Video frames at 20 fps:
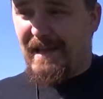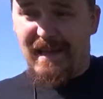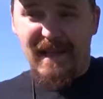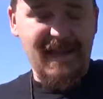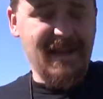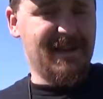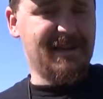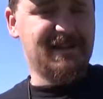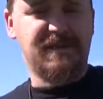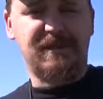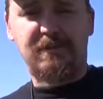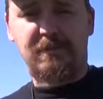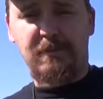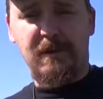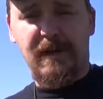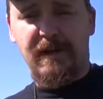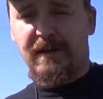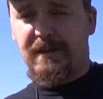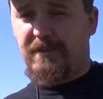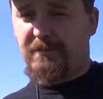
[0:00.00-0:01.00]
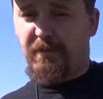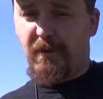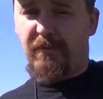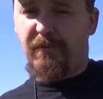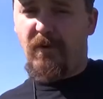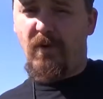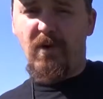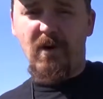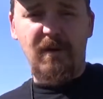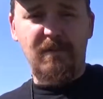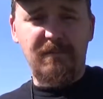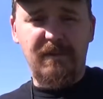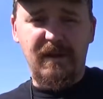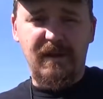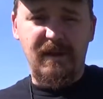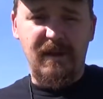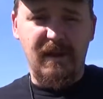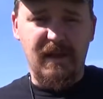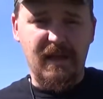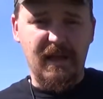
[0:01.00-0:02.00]
It is performed
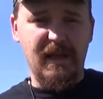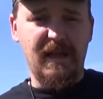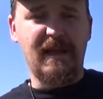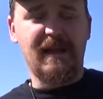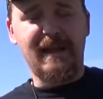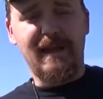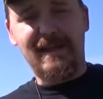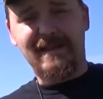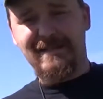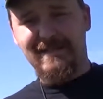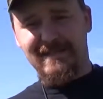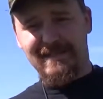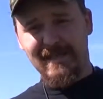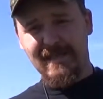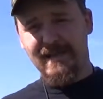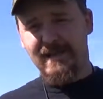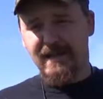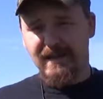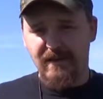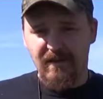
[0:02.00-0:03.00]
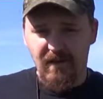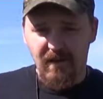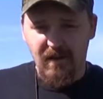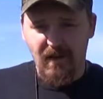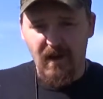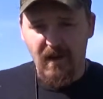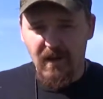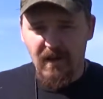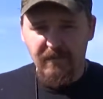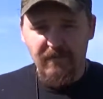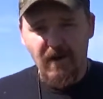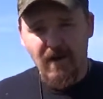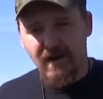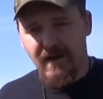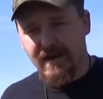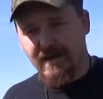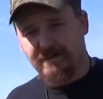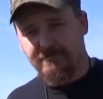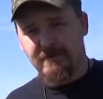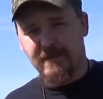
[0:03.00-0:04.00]
and exceeded all of our
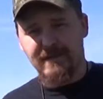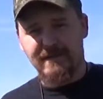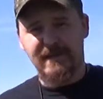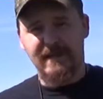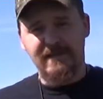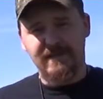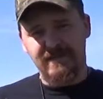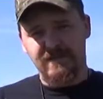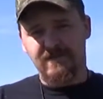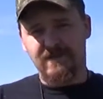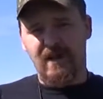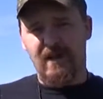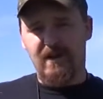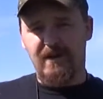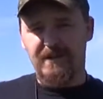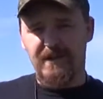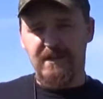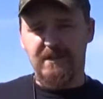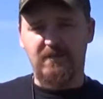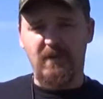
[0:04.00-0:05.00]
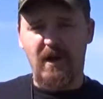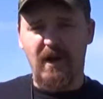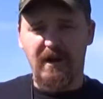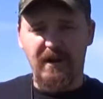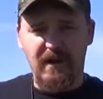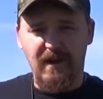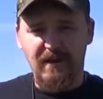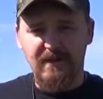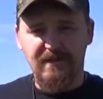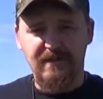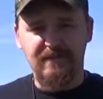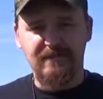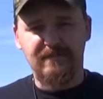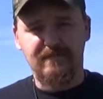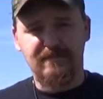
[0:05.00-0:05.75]
expectations on this product.